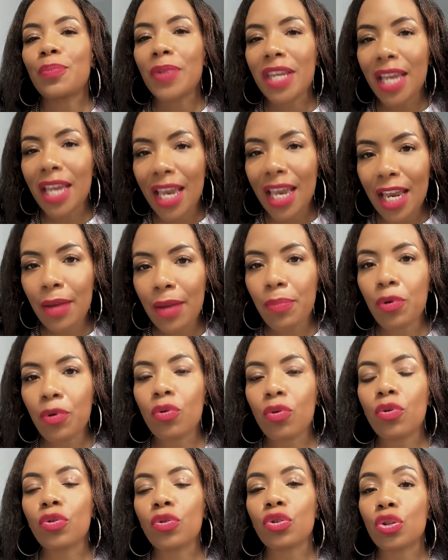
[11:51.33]
to be
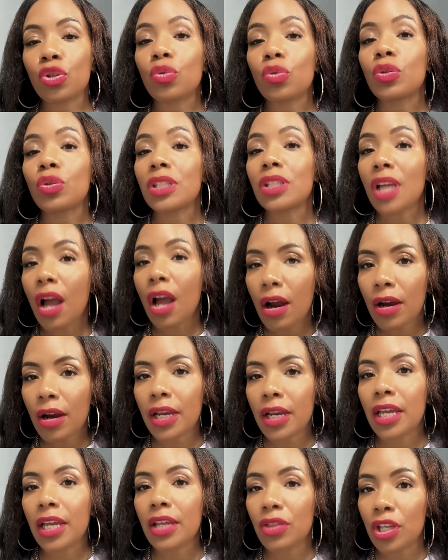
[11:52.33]
able to
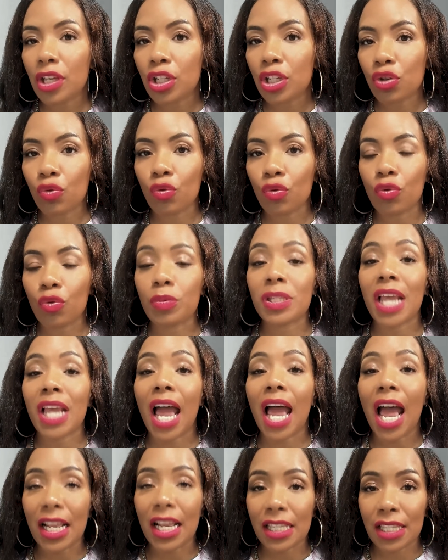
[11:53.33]
target these
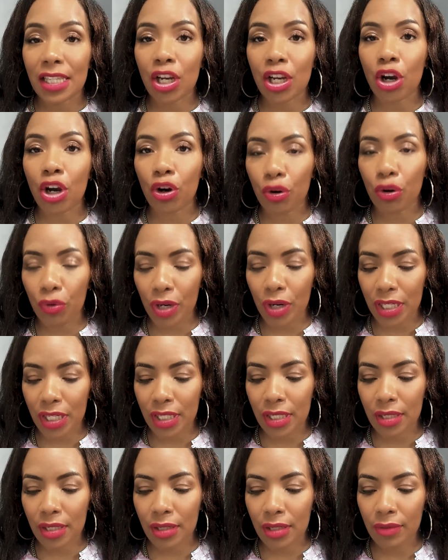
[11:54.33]
groups as
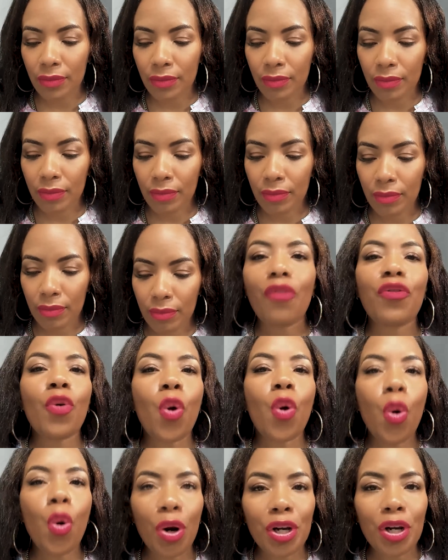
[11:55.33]
terrorists.
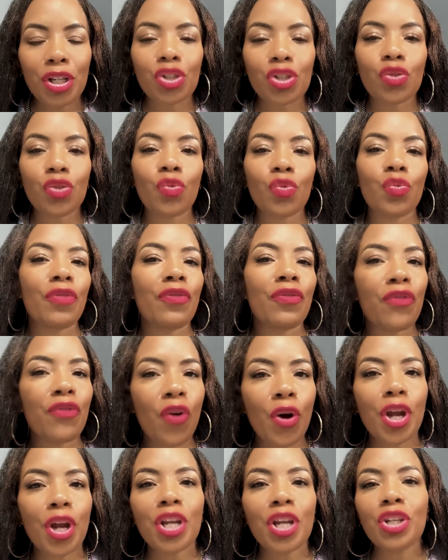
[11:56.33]
Of course,
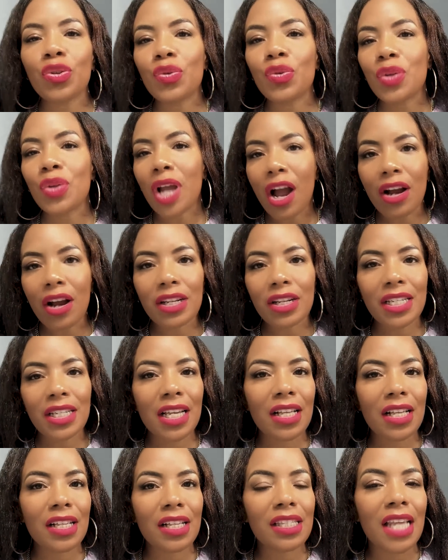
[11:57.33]
referring to
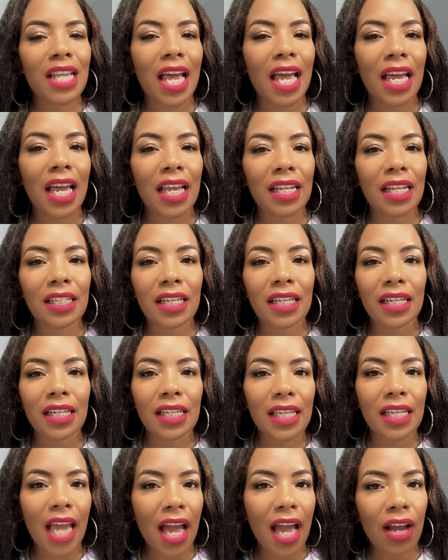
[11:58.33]
cartels and
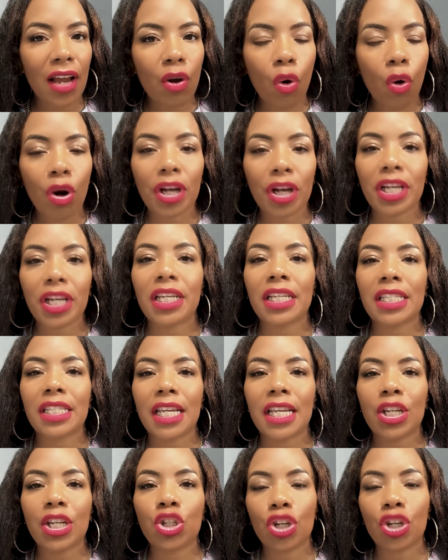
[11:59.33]
gang
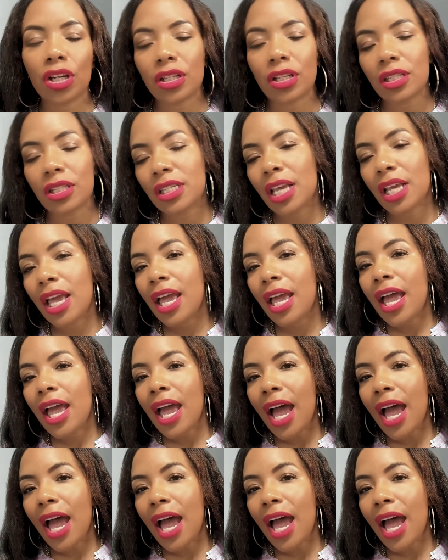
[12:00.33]
organizations